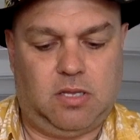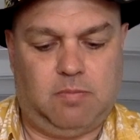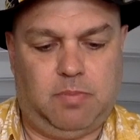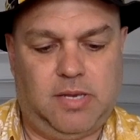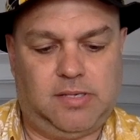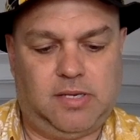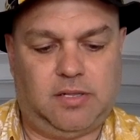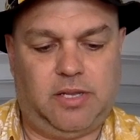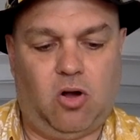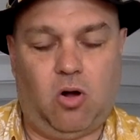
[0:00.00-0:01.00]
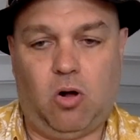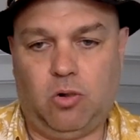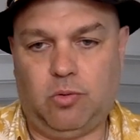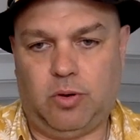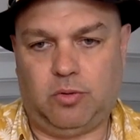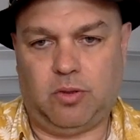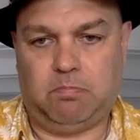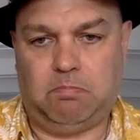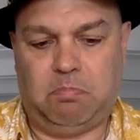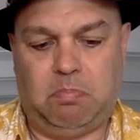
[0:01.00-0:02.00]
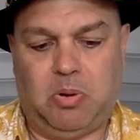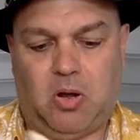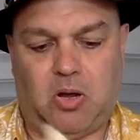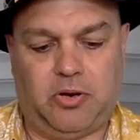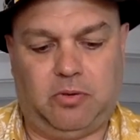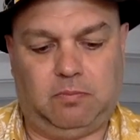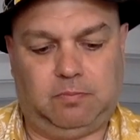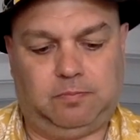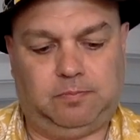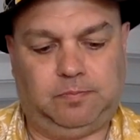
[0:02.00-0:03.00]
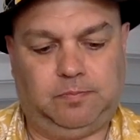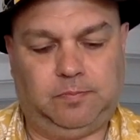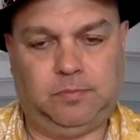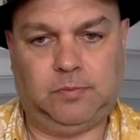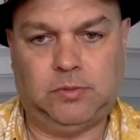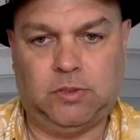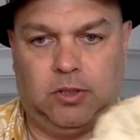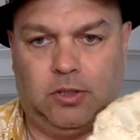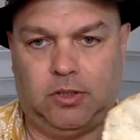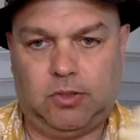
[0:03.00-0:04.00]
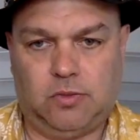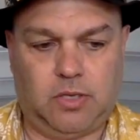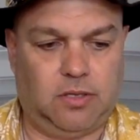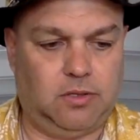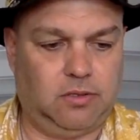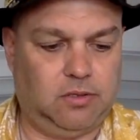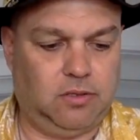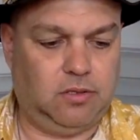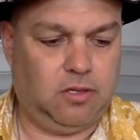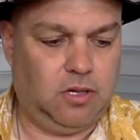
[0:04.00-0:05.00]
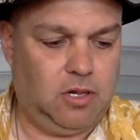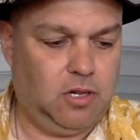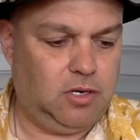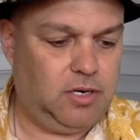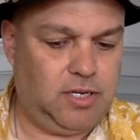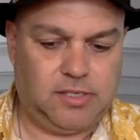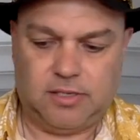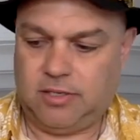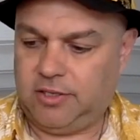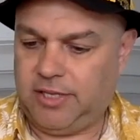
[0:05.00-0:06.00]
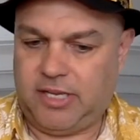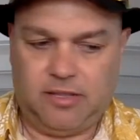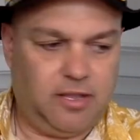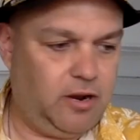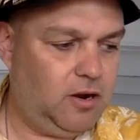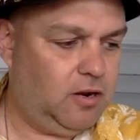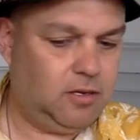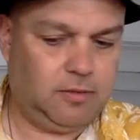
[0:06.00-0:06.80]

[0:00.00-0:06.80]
basically hollow out the bottom. So we got a nice little lid there.